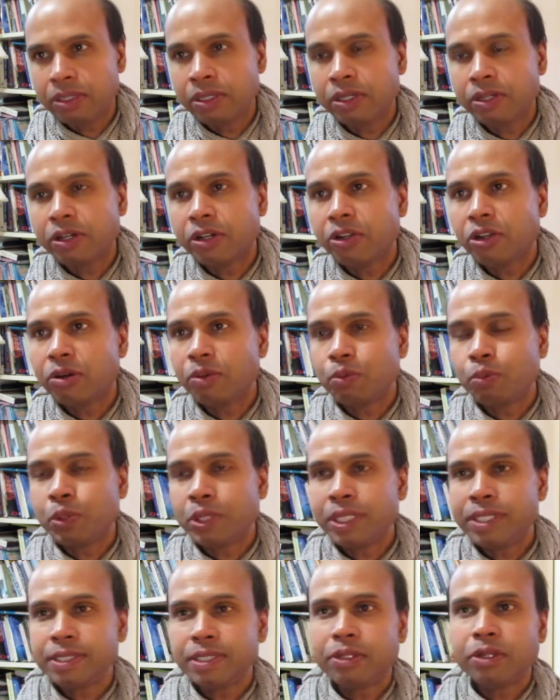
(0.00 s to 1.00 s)
on
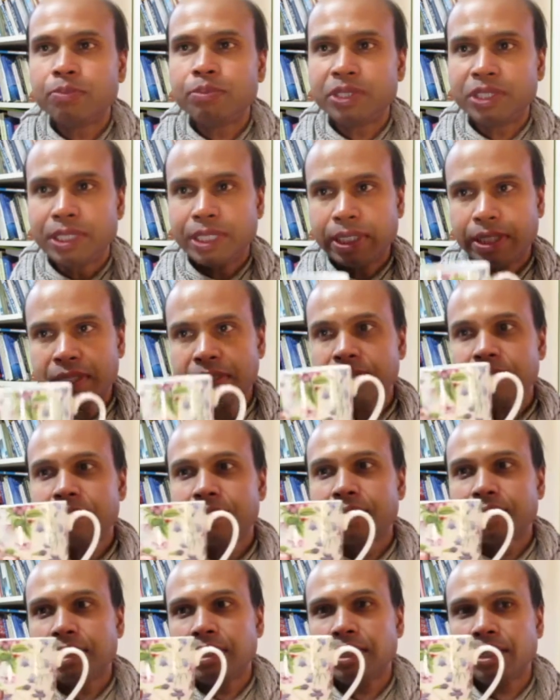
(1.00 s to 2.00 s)
what is an object.
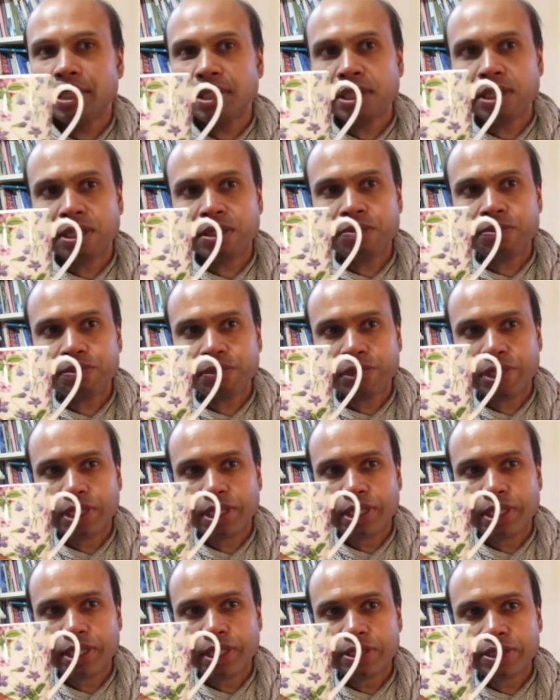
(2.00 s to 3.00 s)
Yeah.
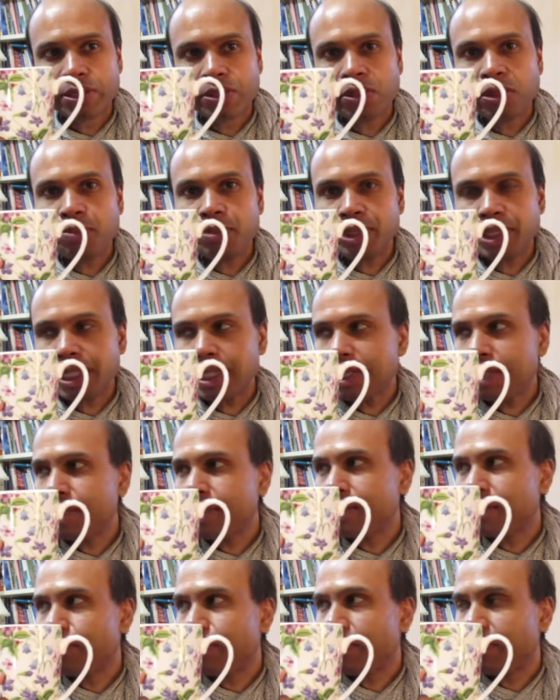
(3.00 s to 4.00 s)
So an object
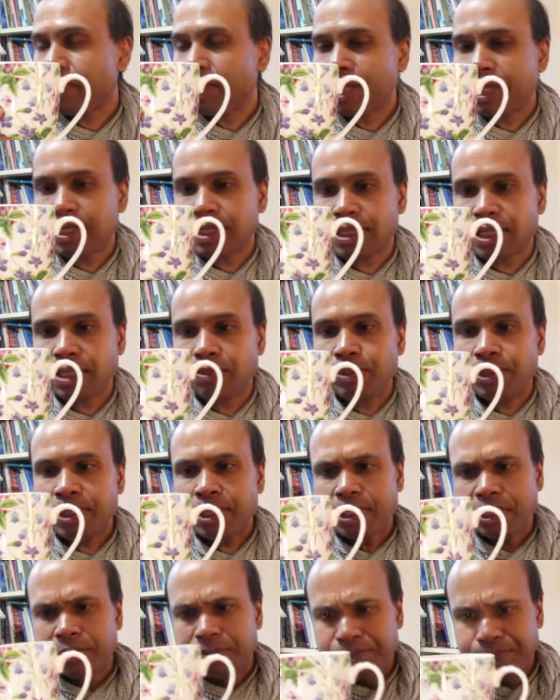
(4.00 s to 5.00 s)
is something that's
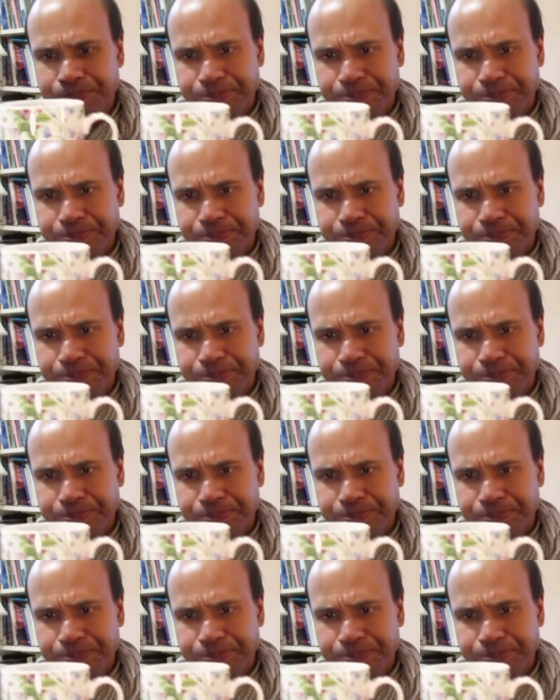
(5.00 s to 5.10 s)
limited.